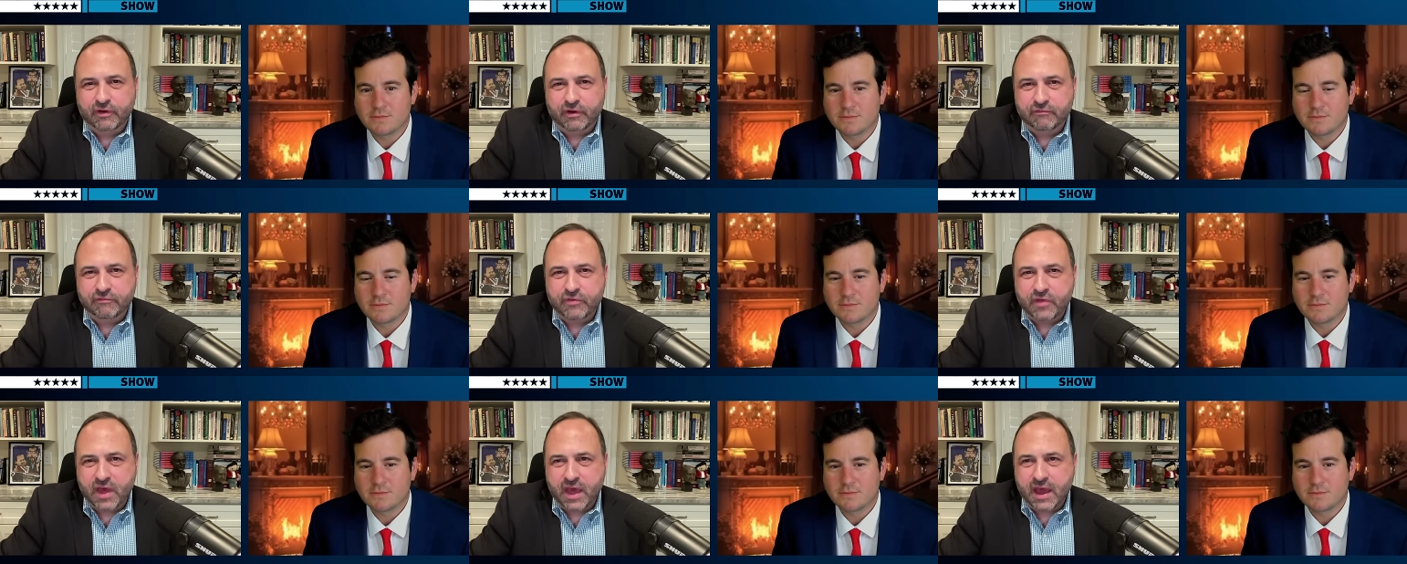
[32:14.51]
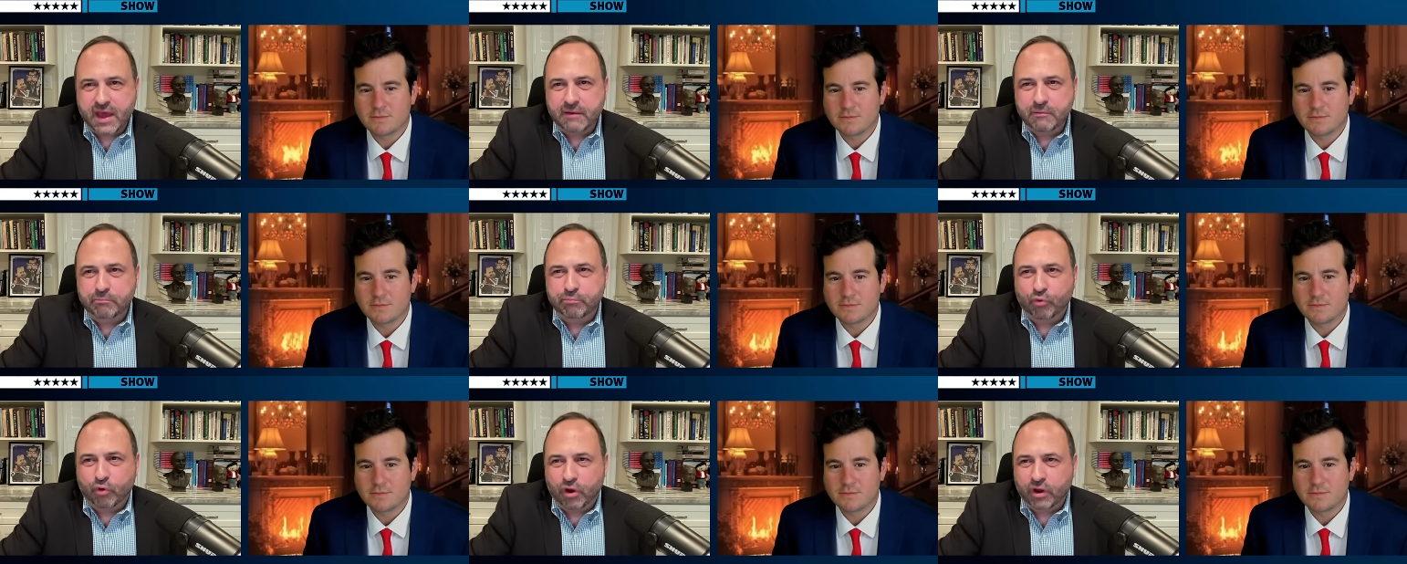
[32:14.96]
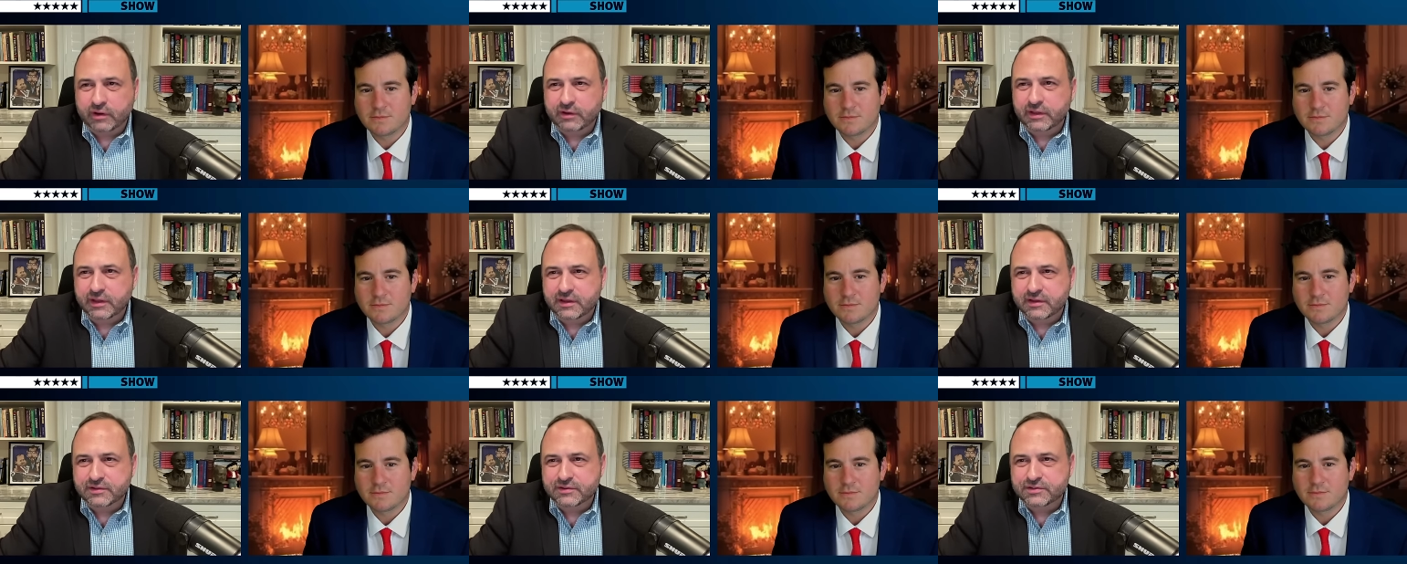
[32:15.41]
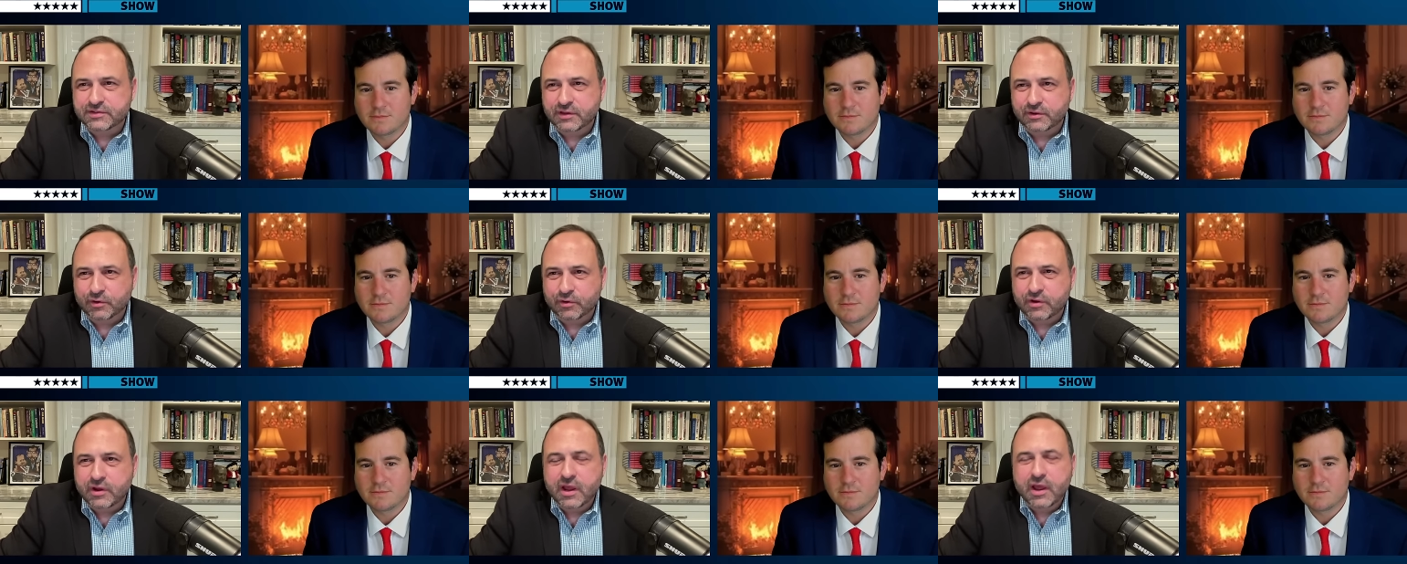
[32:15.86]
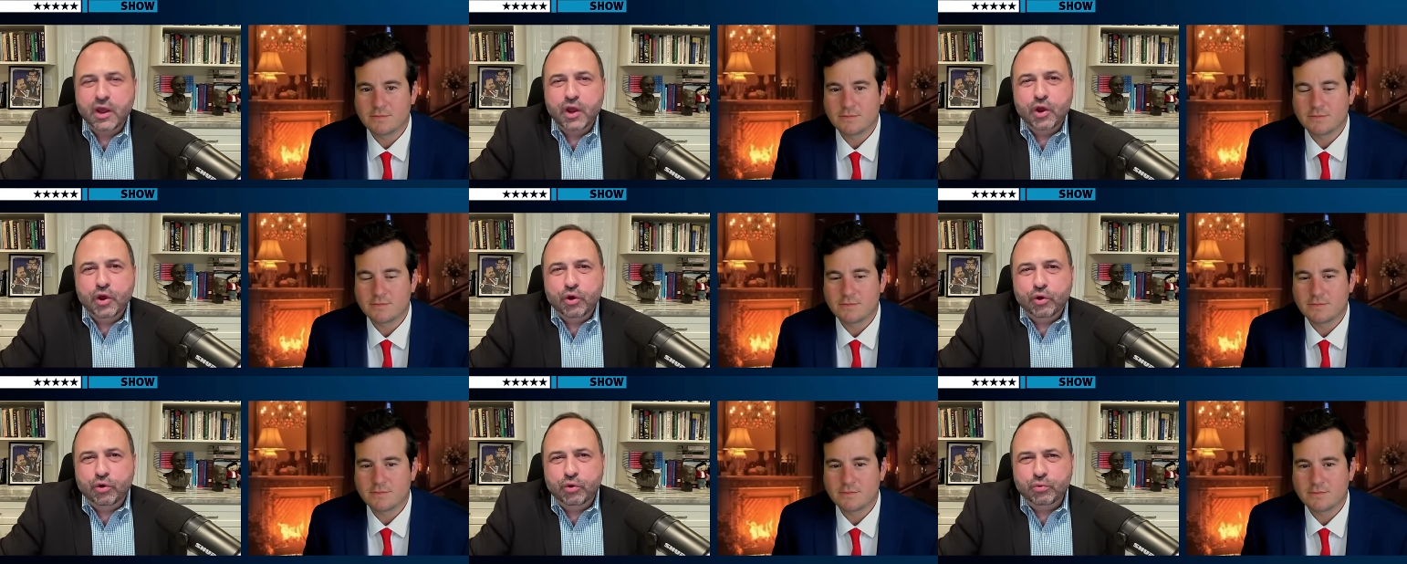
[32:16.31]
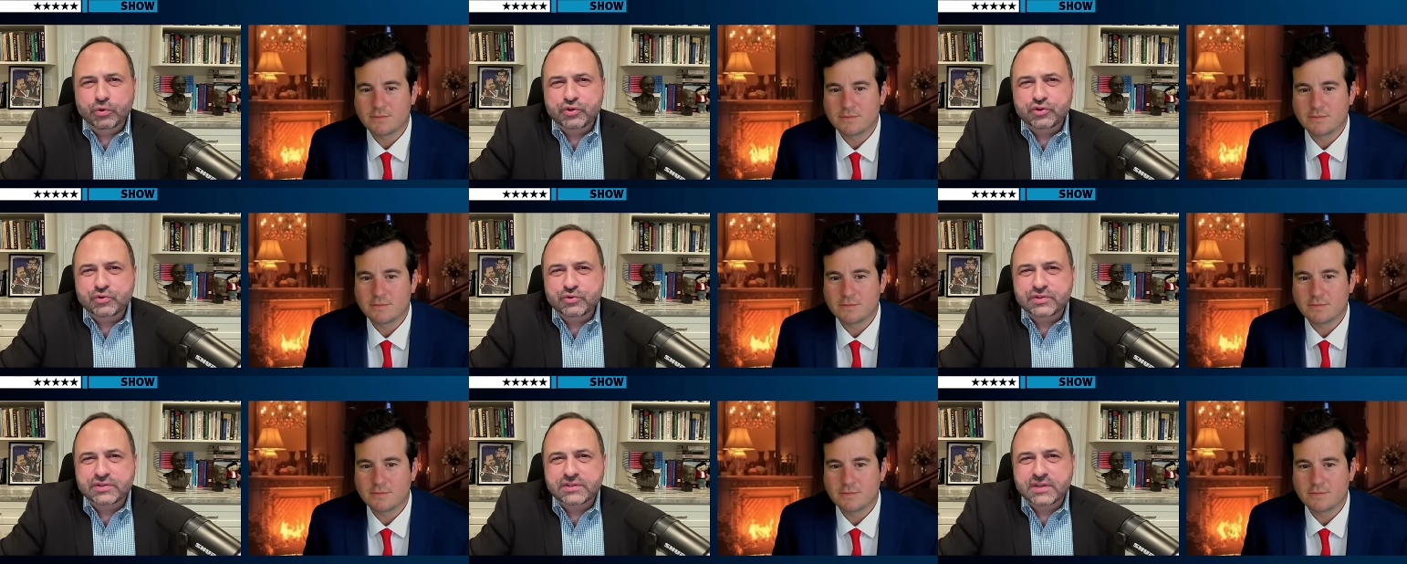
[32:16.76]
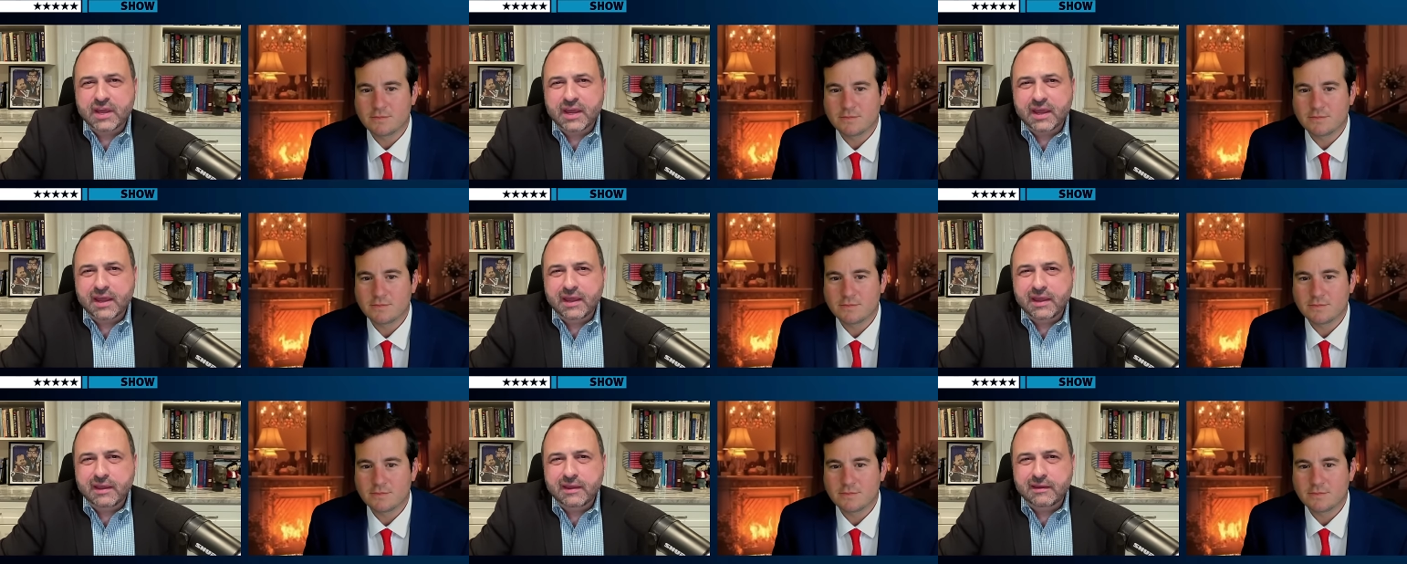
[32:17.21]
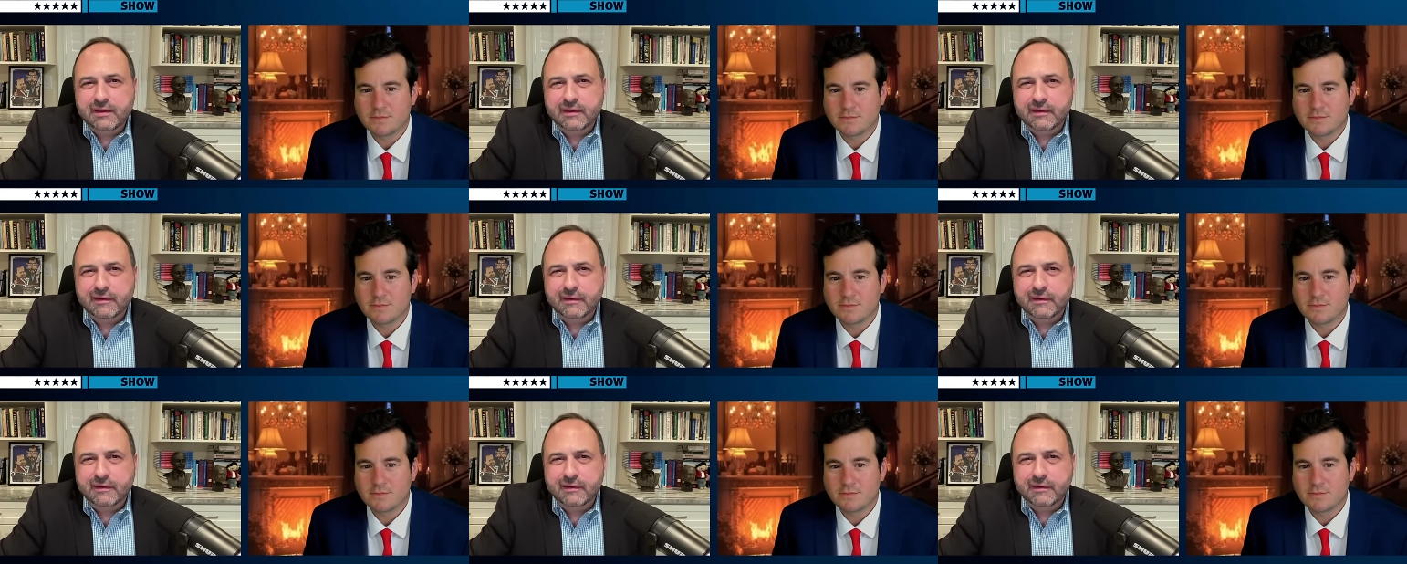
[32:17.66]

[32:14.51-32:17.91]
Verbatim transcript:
Speaker 1: of that, broadly considered, who would you say